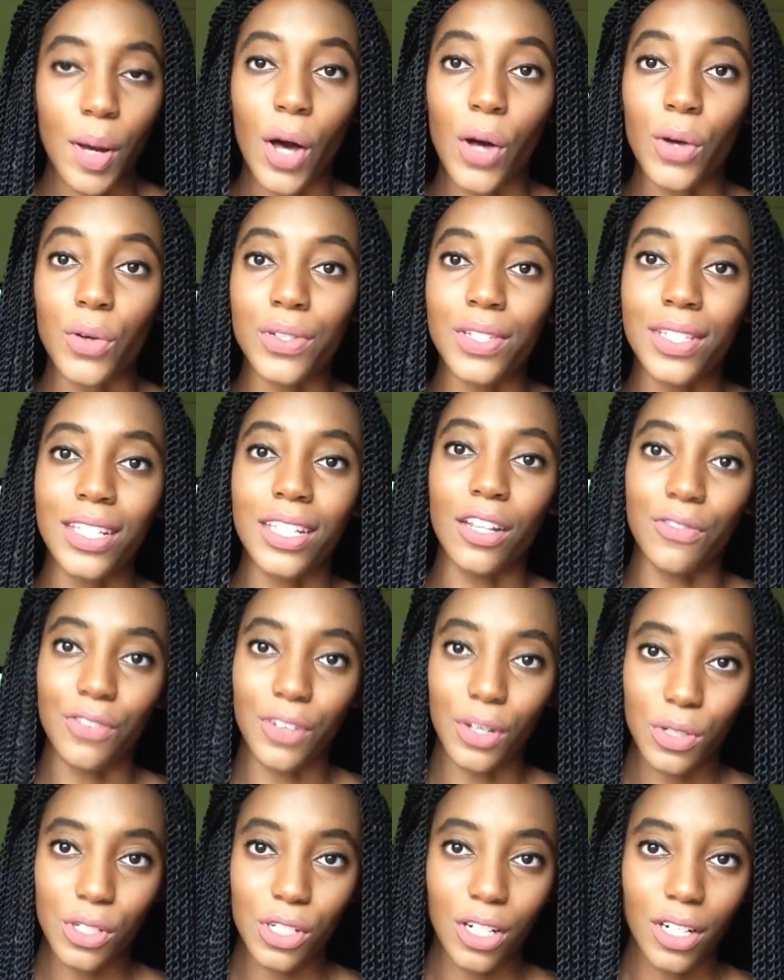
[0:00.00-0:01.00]
post in the
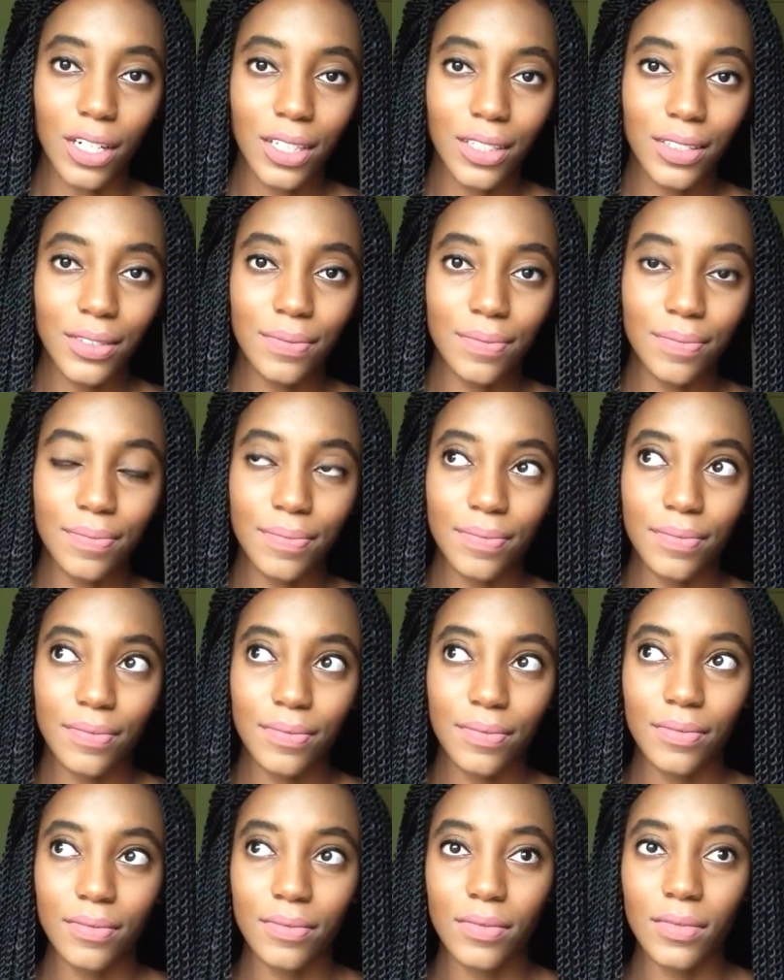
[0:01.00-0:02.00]
future.
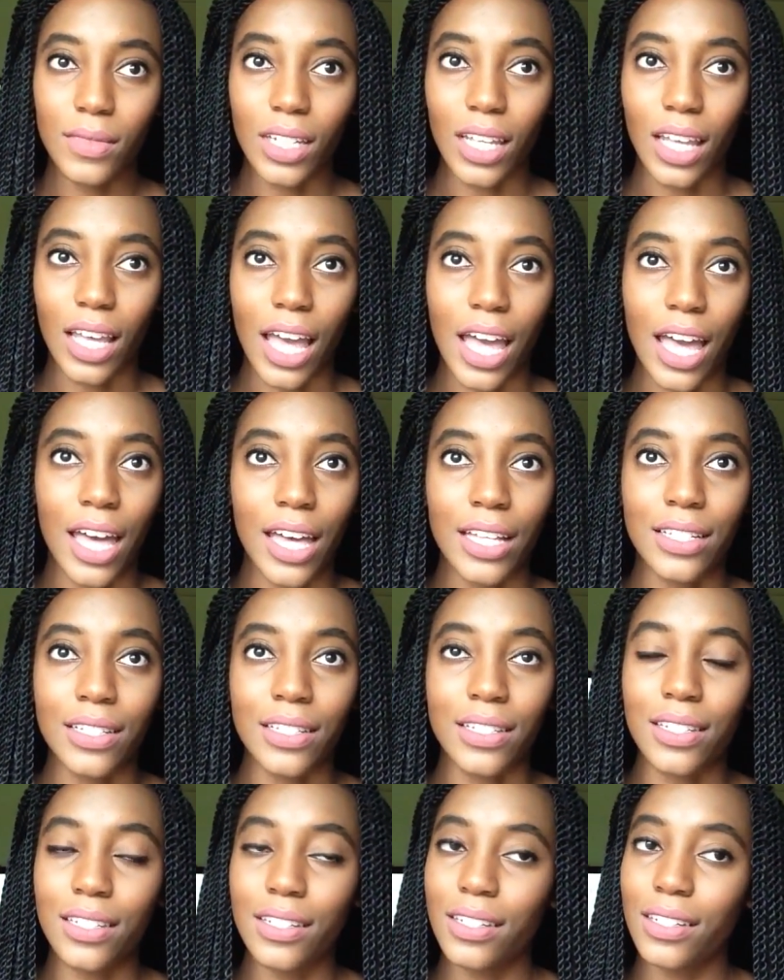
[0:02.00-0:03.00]

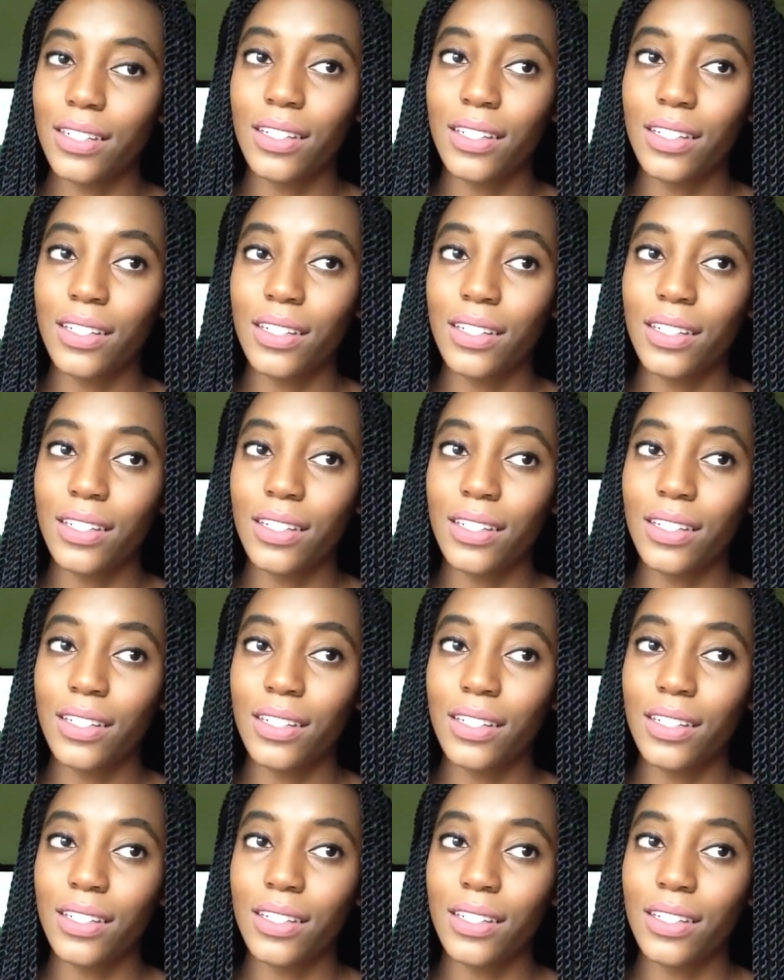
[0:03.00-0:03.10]
And